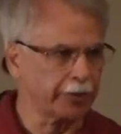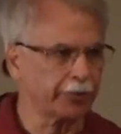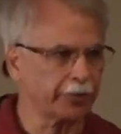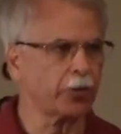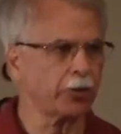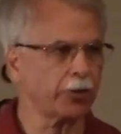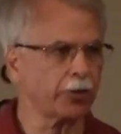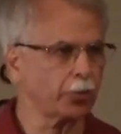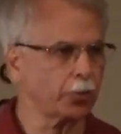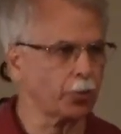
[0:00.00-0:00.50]
as
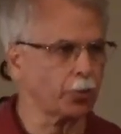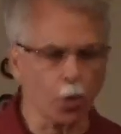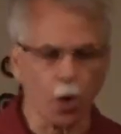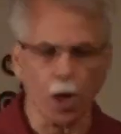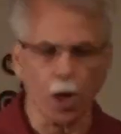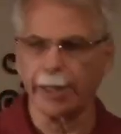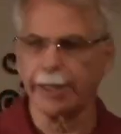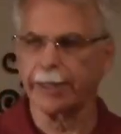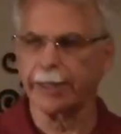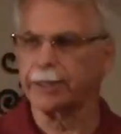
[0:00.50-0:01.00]
far as
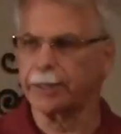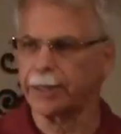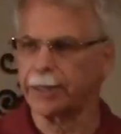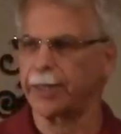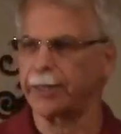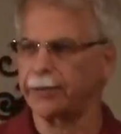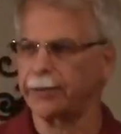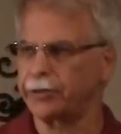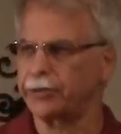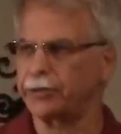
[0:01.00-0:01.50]
why,
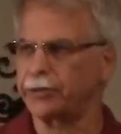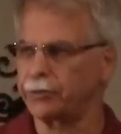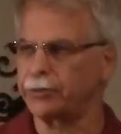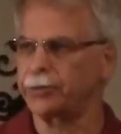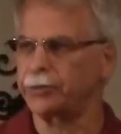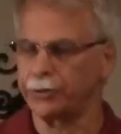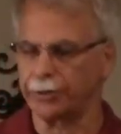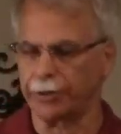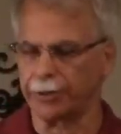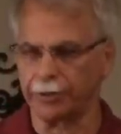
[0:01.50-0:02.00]
God, did you
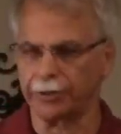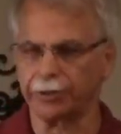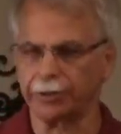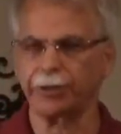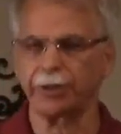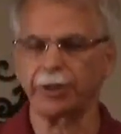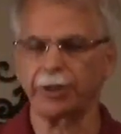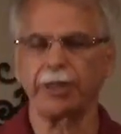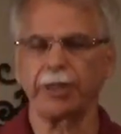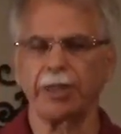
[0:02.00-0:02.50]
do
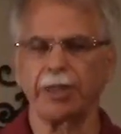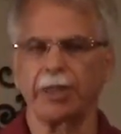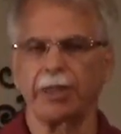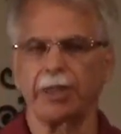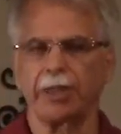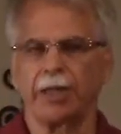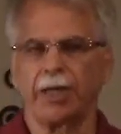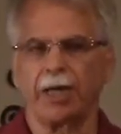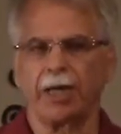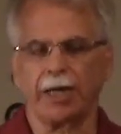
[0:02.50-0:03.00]
this?
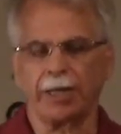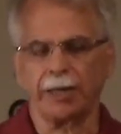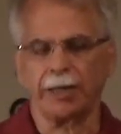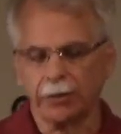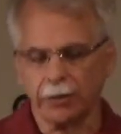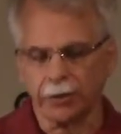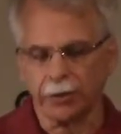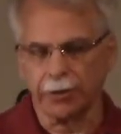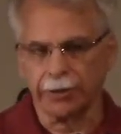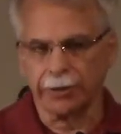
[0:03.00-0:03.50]
I
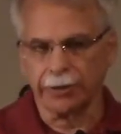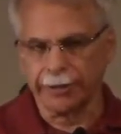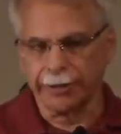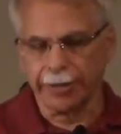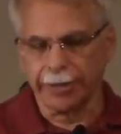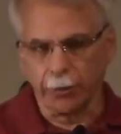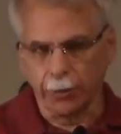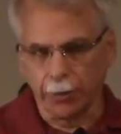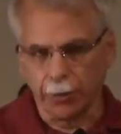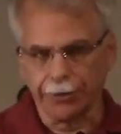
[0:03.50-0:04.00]
learned
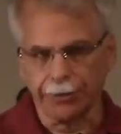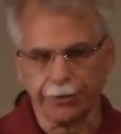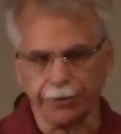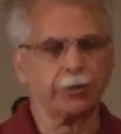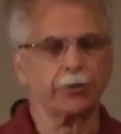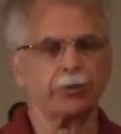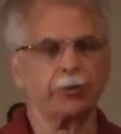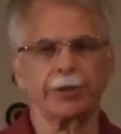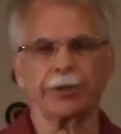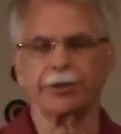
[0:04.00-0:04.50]
that wasn't the
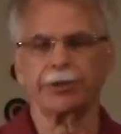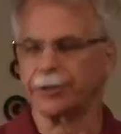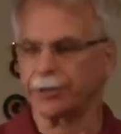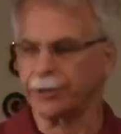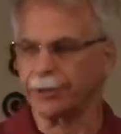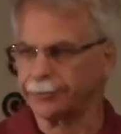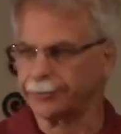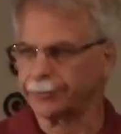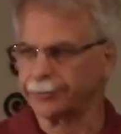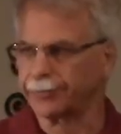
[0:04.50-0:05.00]

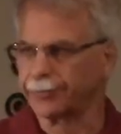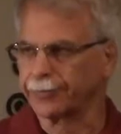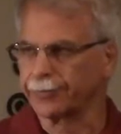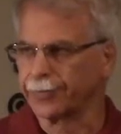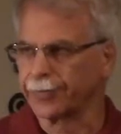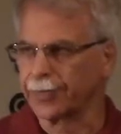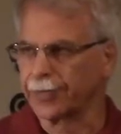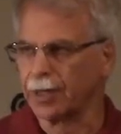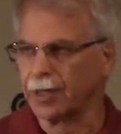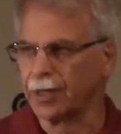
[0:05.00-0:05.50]
question.
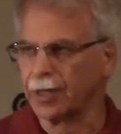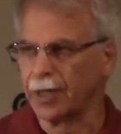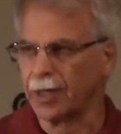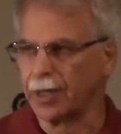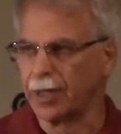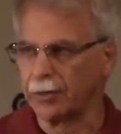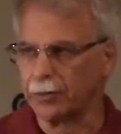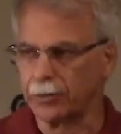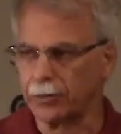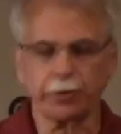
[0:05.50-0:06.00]

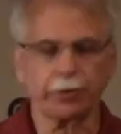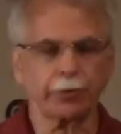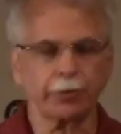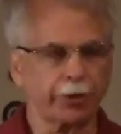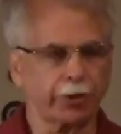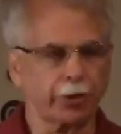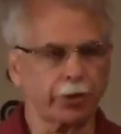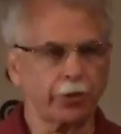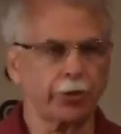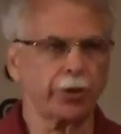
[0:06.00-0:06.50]
I learned
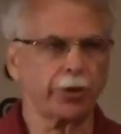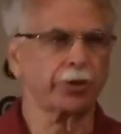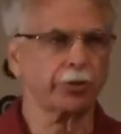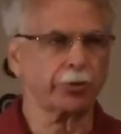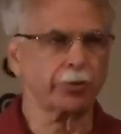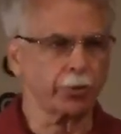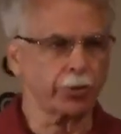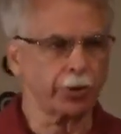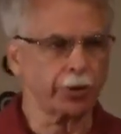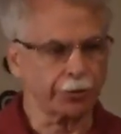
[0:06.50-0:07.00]
what the
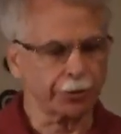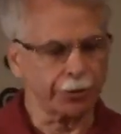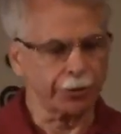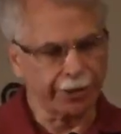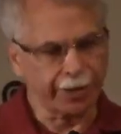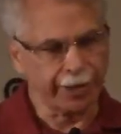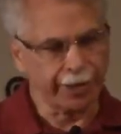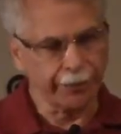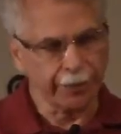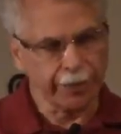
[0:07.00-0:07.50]
question was
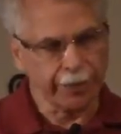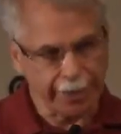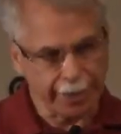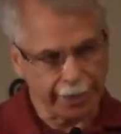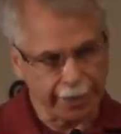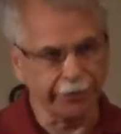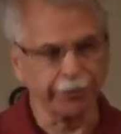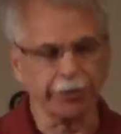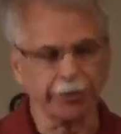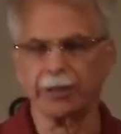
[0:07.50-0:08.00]
not me
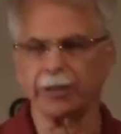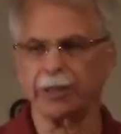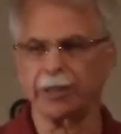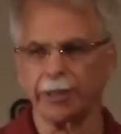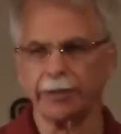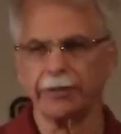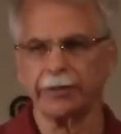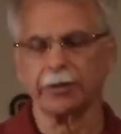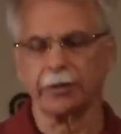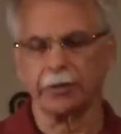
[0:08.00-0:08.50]
asking
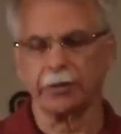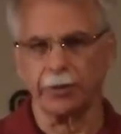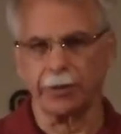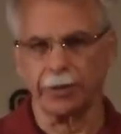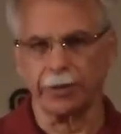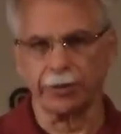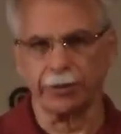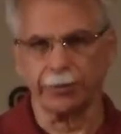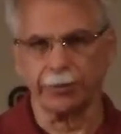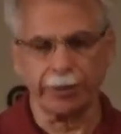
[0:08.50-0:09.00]
God that
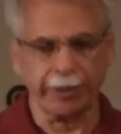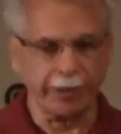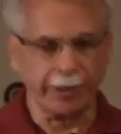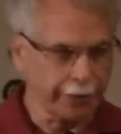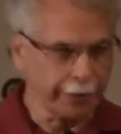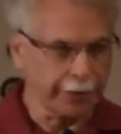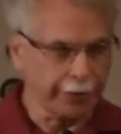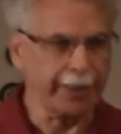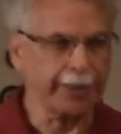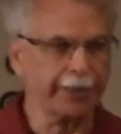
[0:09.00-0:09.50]
question, but
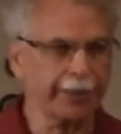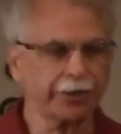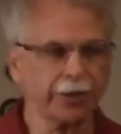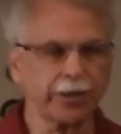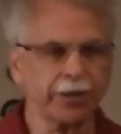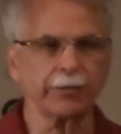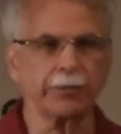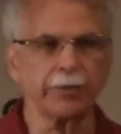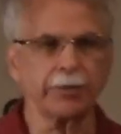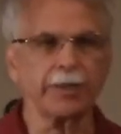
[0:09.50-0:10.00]
him
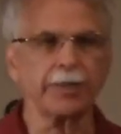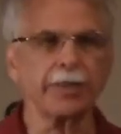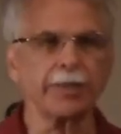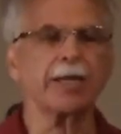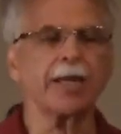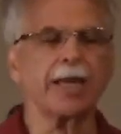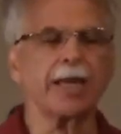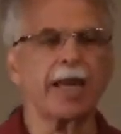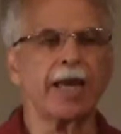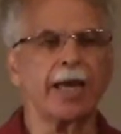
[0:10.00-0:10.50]
asking
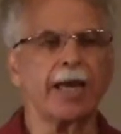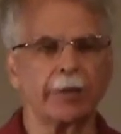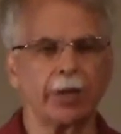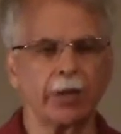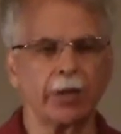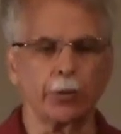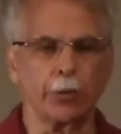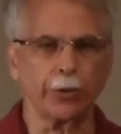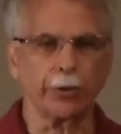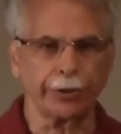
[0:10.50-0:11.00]
me, am
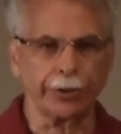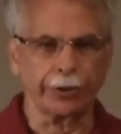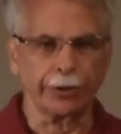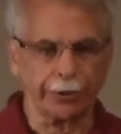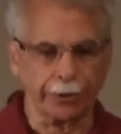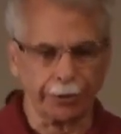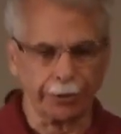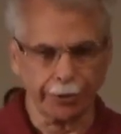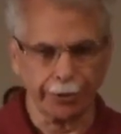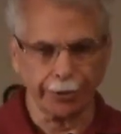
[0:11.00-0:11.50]
I willing
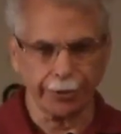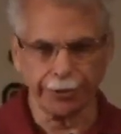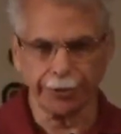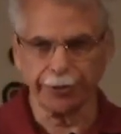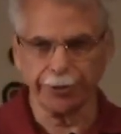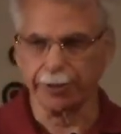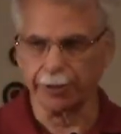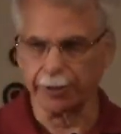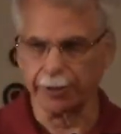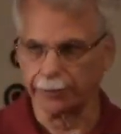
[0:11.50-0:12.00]
to
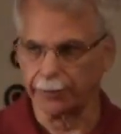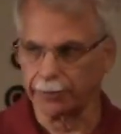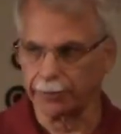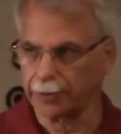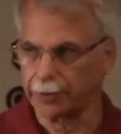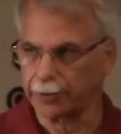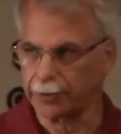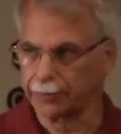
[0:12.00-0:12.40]
trust him